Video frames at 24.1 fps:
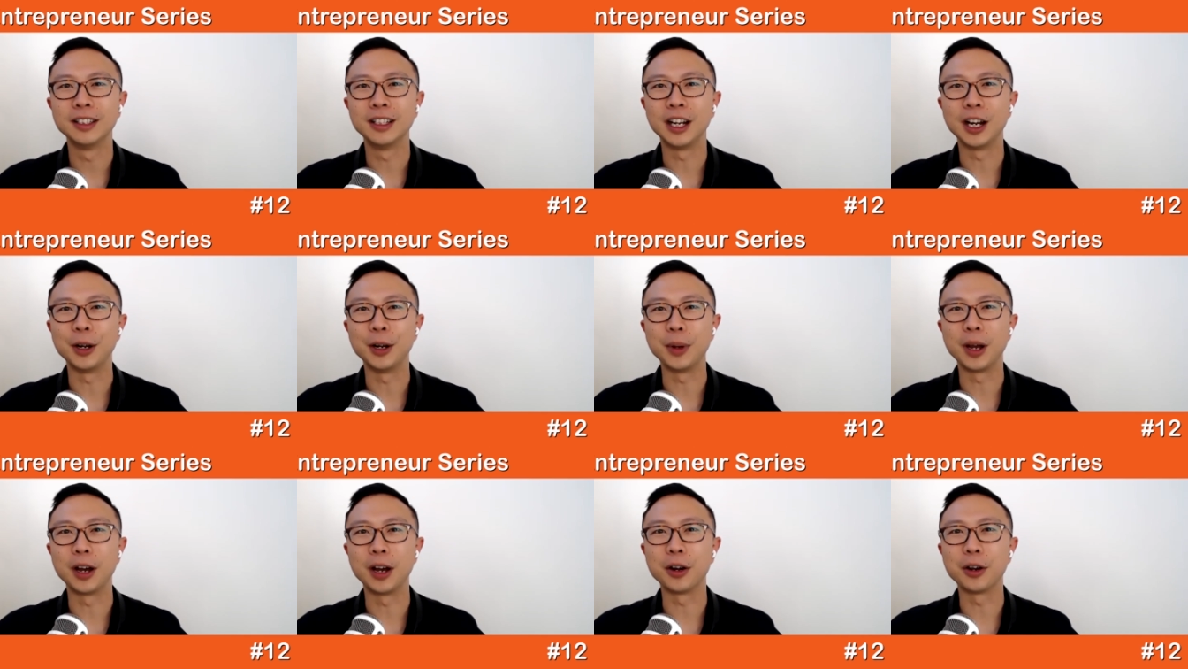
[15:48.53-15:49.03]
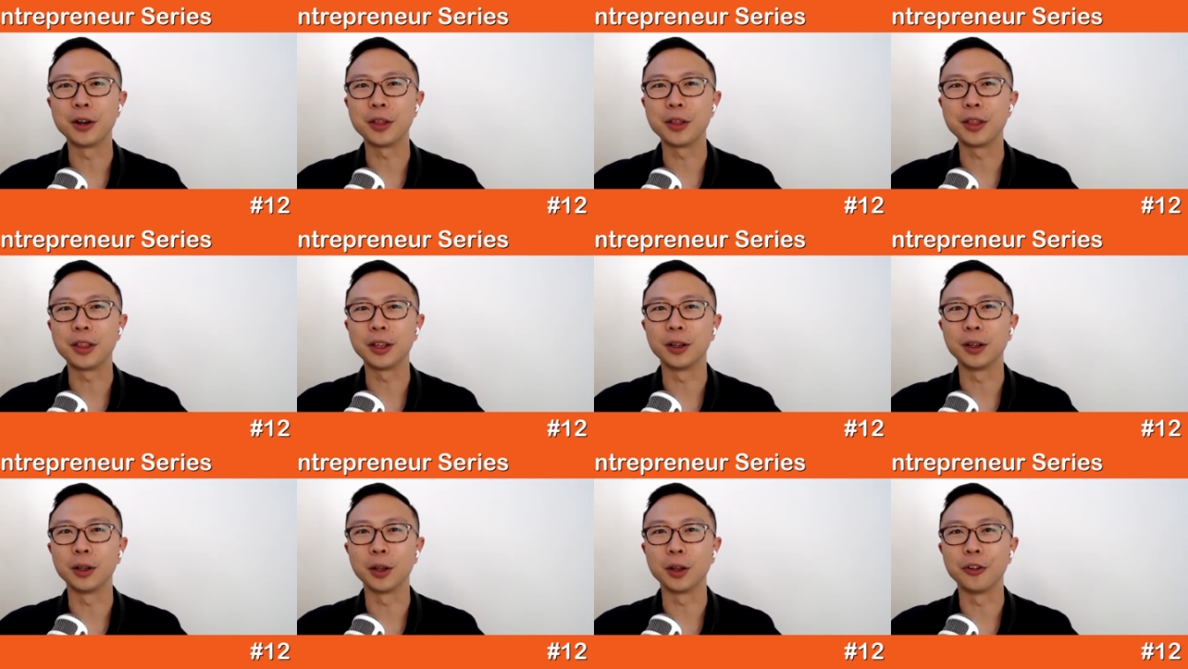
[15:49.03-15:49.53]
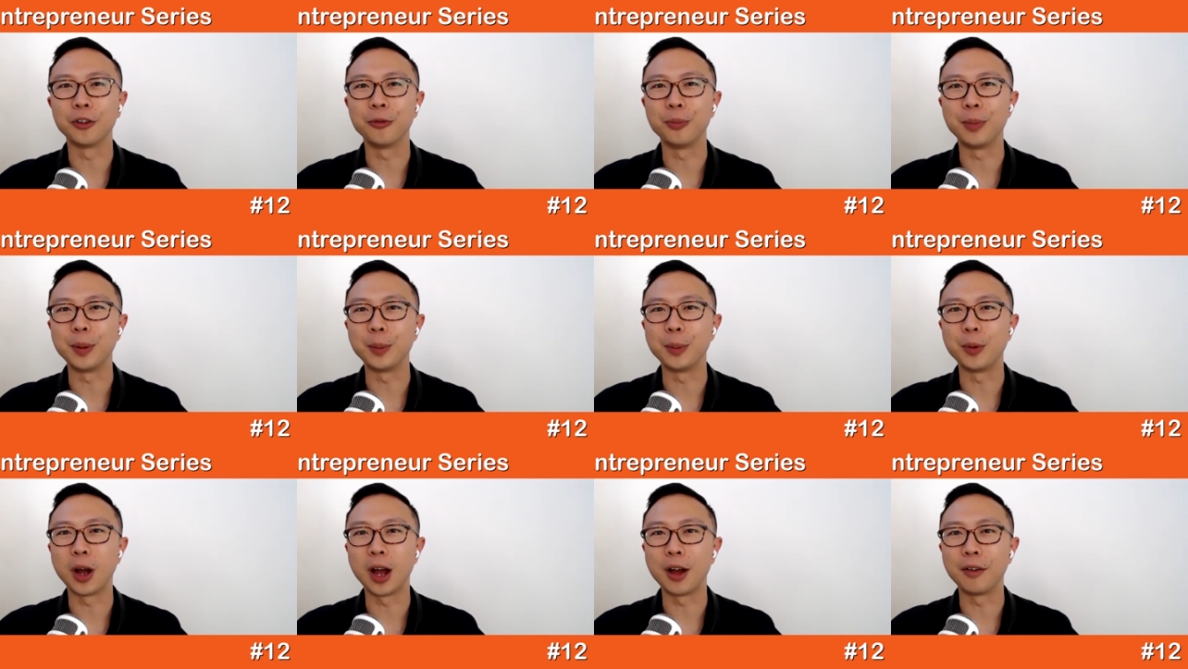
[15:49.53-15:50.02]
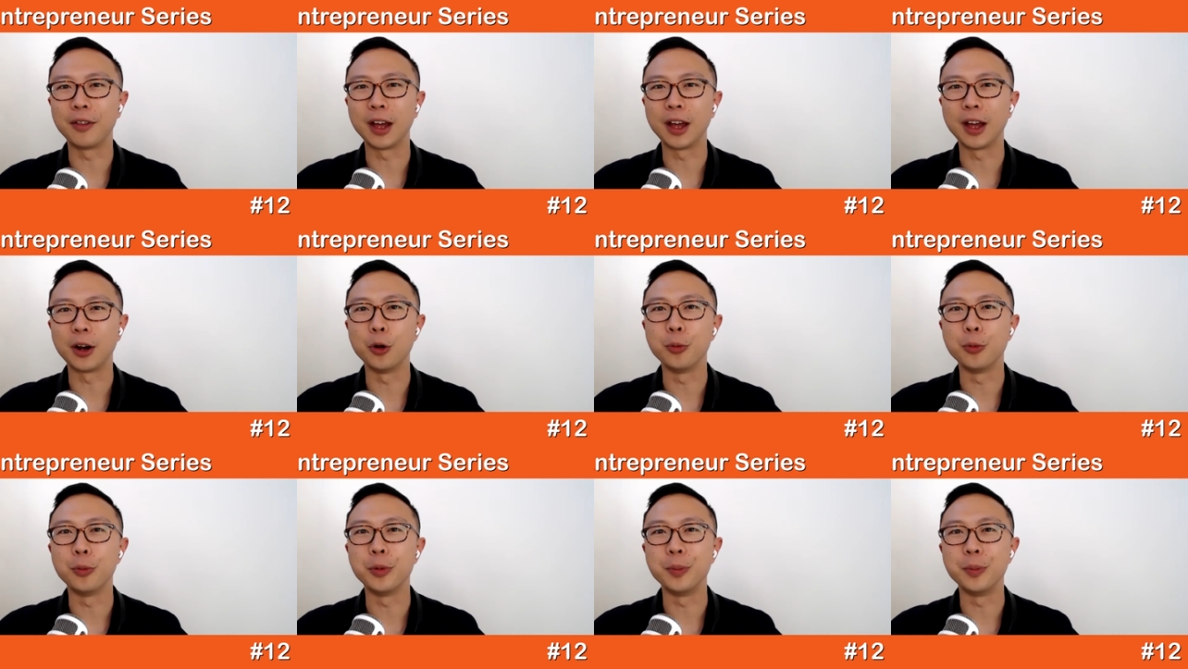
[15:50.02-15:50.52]
I mean, I don't think a lot of people have that
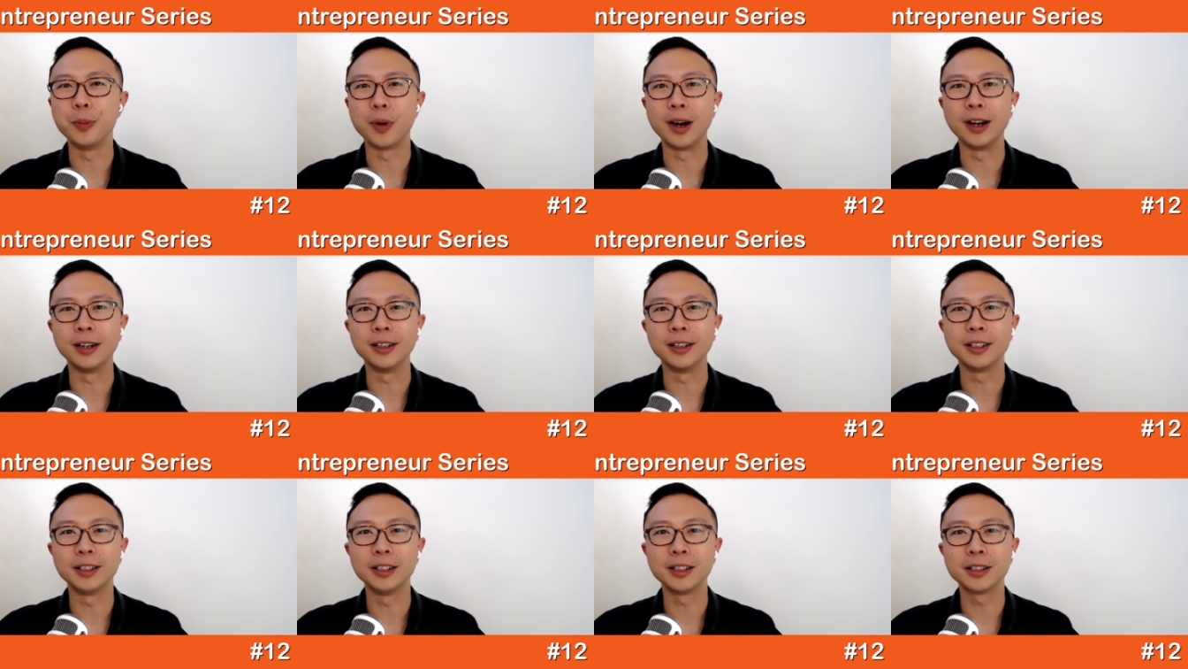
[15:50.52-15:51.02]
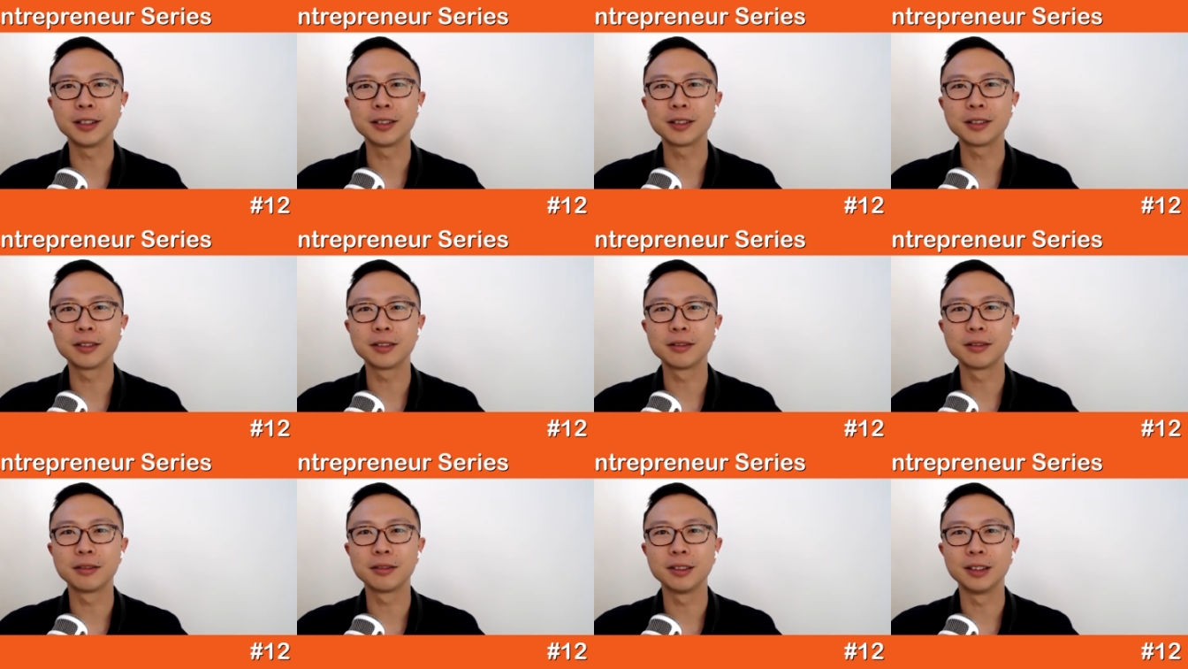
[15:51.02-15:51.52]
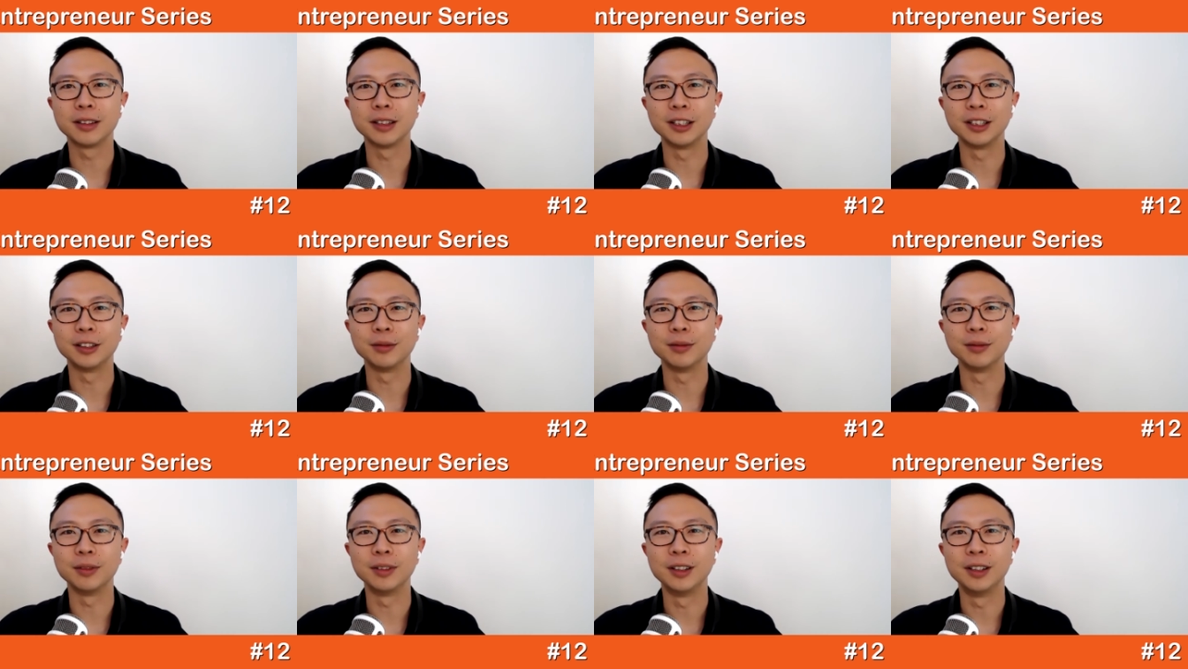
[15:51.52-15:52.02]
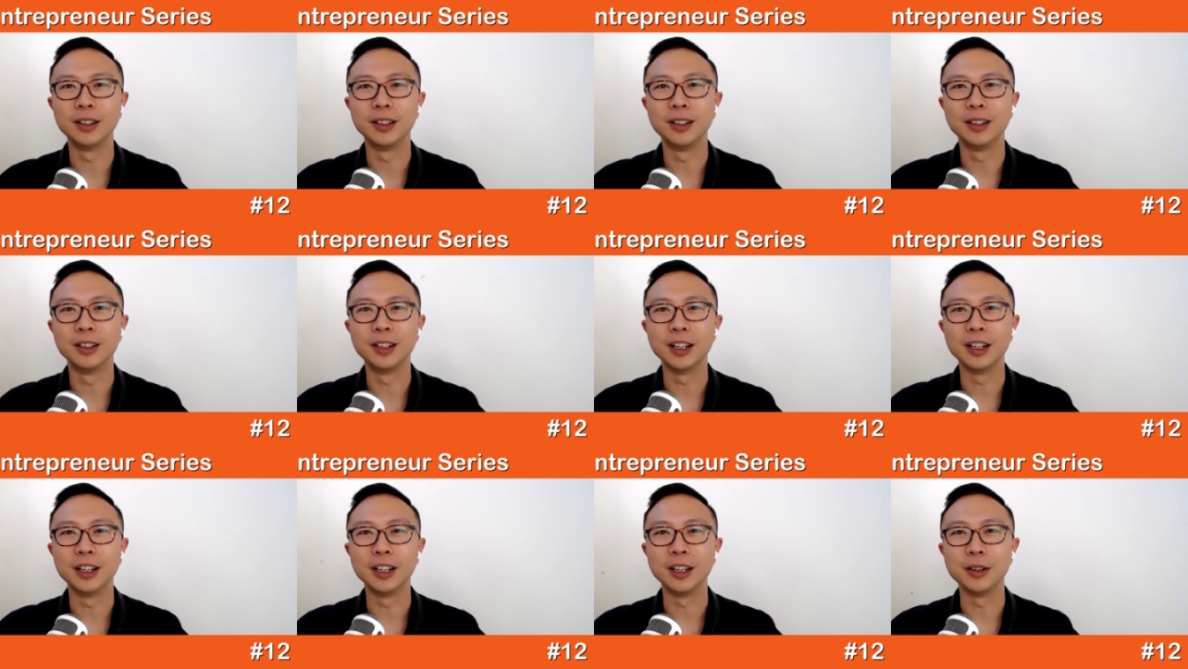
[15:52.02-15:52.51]
open-mindedness
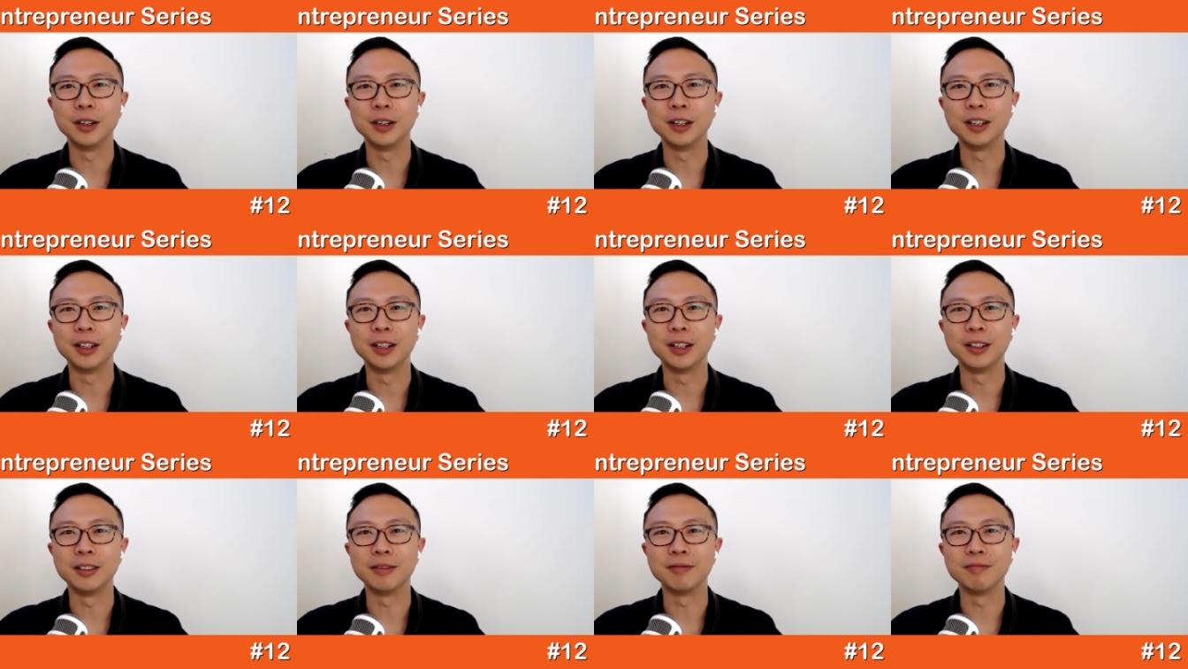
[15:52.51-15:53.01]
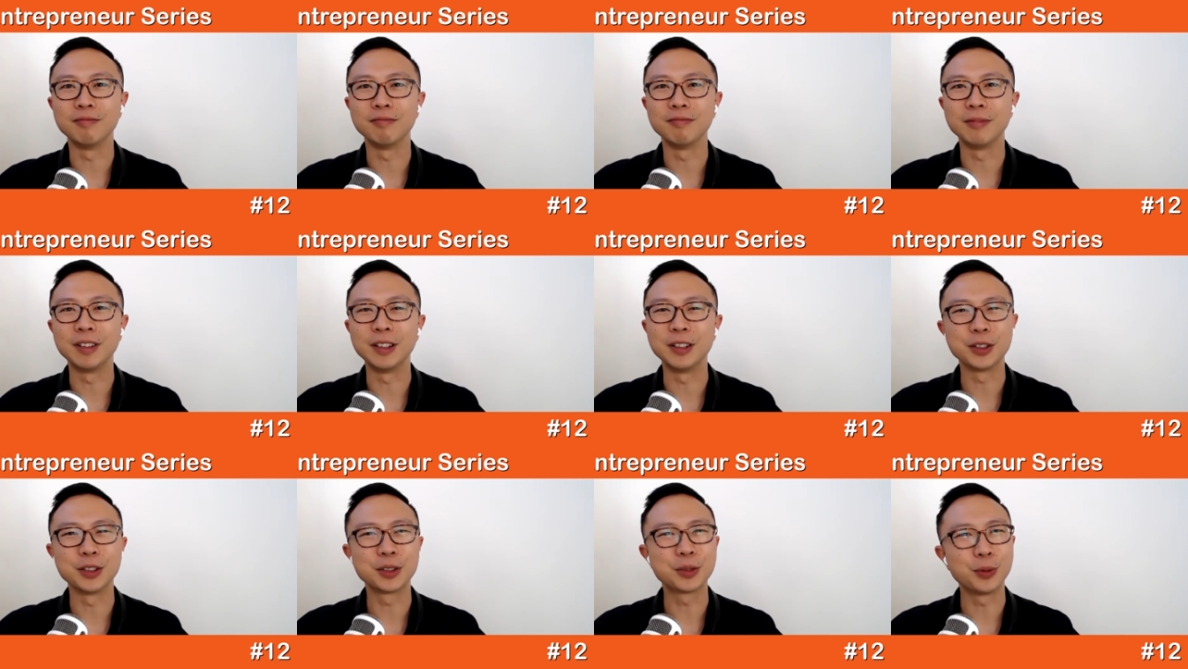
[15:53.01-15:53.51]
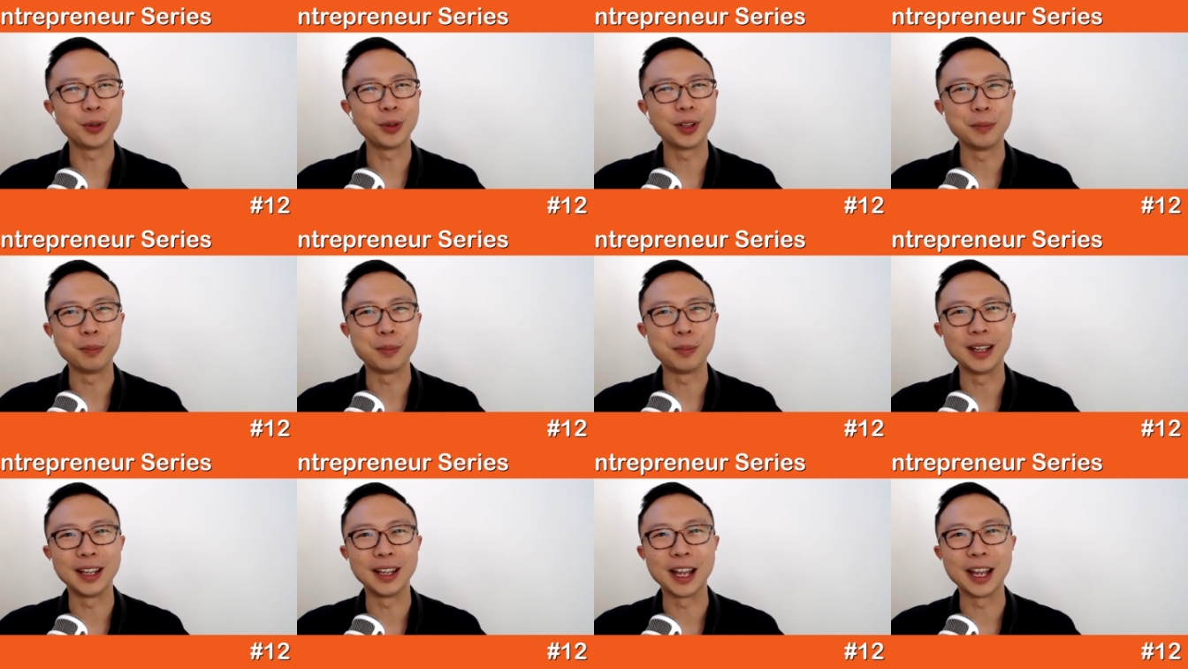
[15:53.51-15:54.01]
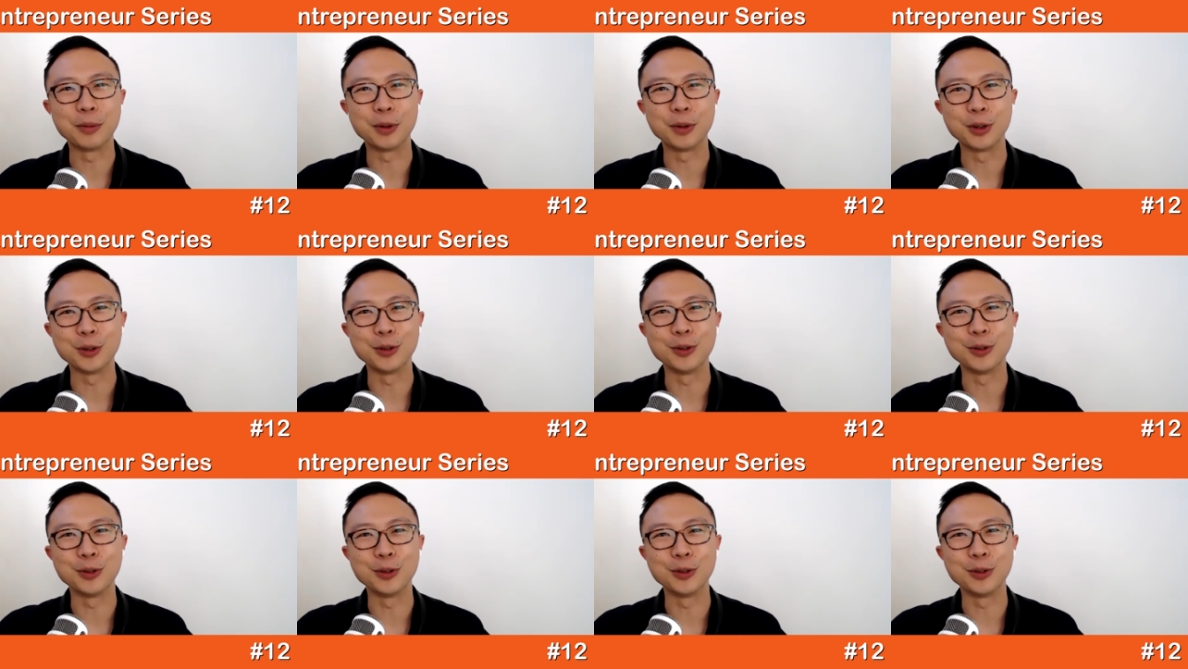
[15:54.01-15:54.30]
in just really being able to